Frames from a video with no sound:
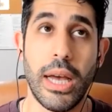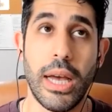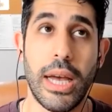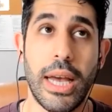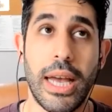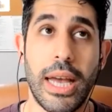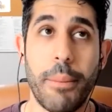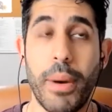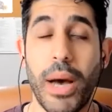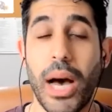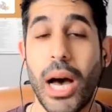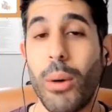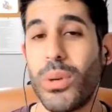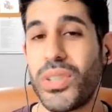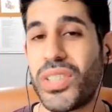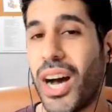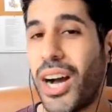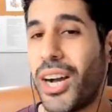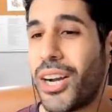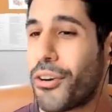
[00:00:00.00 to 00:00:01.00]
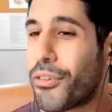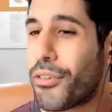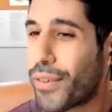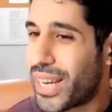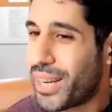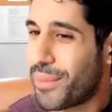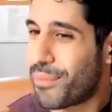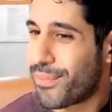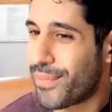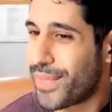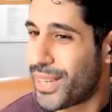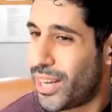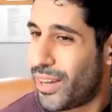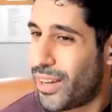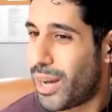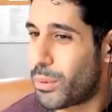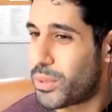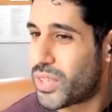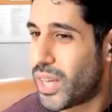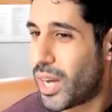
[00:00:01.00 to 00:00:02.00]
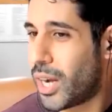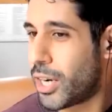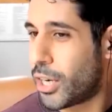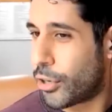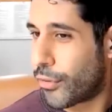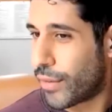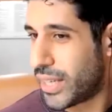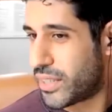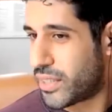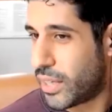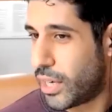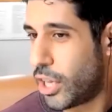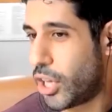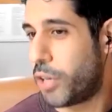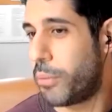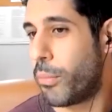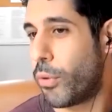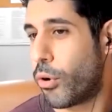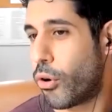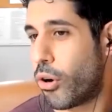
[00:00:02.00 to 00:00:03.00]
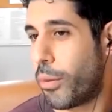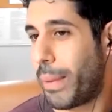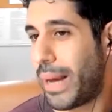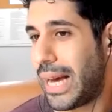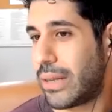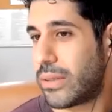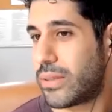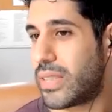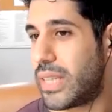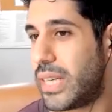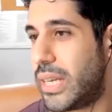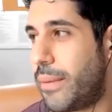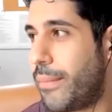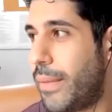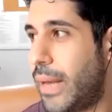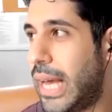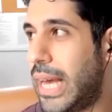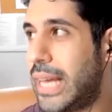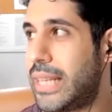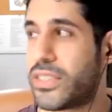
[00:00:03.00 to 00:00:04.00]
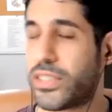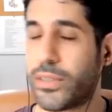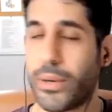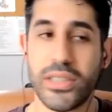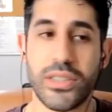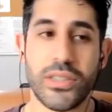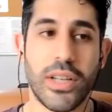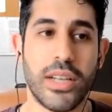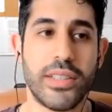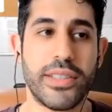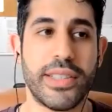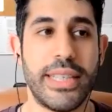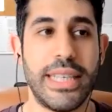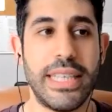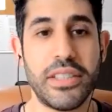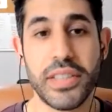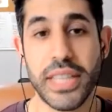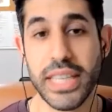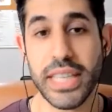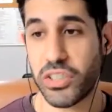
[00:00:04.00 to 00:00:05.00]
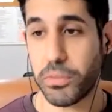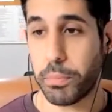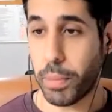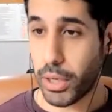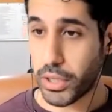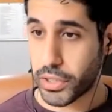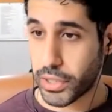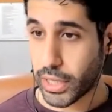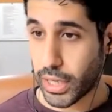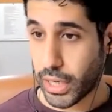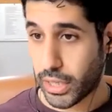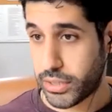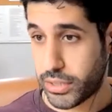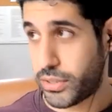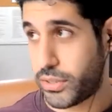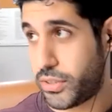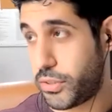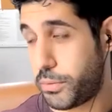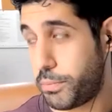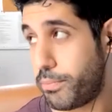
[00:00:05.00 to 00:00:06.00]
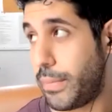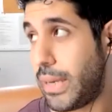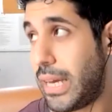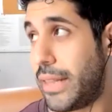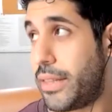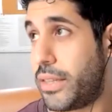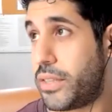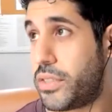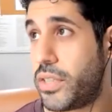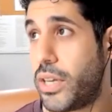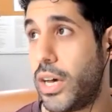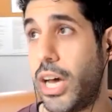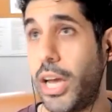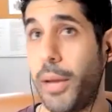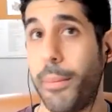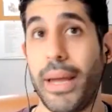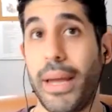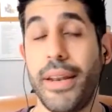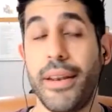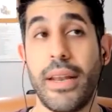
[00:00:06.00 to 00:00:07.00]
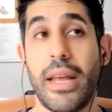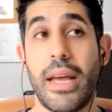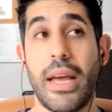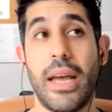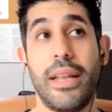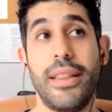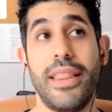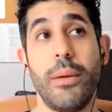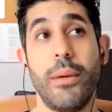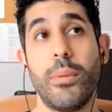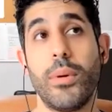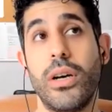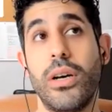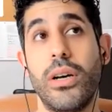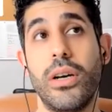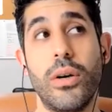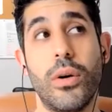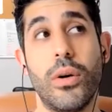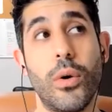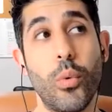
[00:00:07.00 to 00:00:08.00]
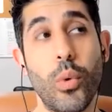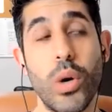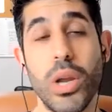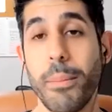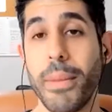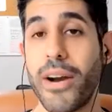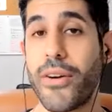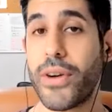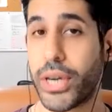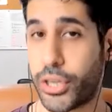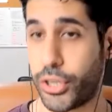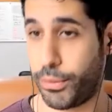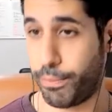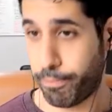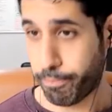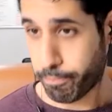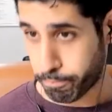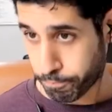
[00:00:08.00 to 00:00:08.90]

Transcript: But I was hungry, you know, I was hungry to learn more about it. And so I started listening to podcasts at the time, and they were all American,